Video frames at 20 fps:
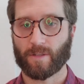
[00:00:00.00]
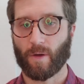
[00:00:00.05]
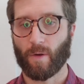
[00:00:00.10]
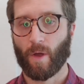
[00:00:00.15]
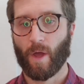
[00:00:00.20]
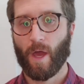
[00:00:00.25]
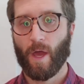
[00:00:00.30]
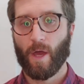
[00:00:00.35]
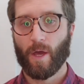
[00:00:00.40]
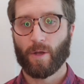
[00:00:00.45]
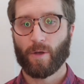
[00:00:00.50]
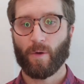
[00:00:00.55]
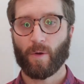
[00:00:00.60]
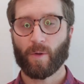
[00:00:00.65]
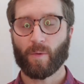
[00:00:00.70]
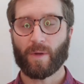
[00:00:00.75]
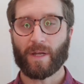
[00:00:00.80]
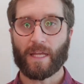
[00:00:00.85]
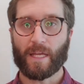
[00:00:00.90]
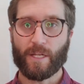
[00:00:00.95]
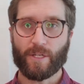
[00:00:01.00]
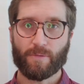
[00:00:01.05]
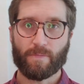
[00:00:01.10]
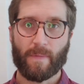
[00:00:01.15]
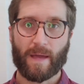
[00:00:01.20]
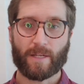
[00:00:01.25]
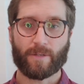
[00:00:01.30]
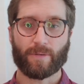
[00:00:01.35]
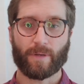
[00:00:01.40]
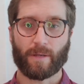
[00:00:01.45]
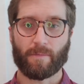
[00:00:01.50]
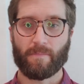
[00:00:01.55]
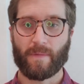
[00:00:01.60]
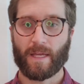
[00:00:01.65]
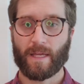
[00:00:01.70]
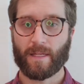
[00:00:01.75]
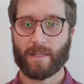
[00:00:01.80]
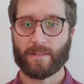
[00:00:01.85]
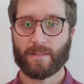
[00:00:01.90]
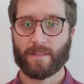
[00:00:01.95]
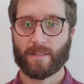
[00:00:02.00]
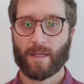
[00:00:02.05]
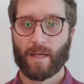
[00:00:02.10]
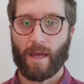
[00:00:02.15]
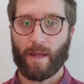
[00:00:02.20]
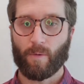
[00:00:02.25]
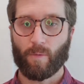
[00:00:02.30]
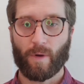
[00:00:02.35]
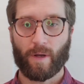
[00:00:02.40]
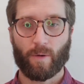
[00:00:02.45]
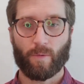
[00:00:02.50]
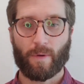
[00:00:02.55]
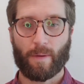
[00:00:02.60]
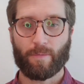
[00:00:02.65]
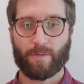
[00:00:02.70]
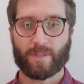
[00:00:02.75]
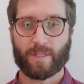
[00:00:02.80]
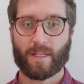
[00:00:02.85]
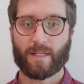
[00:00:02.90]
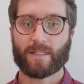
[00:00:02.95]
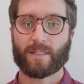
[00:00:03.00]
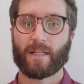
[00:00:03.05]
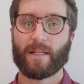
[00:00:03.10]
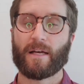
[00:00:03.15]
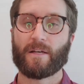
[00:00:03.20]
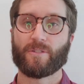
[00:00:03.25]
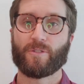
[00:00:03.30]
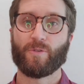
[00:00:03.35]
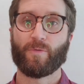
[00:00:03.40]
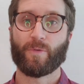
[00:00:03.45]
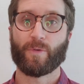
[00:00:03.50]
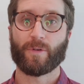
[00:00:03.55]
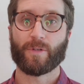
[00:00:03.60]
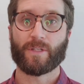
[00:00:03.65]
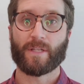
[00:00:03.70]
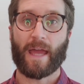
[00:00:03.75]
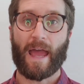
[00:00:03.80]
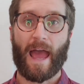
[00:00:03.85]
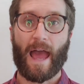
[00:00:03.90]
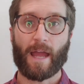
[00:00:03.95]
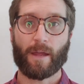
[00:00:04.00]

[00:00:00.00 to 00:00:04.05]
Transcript: So knowing what each metric means and what it represents allows you to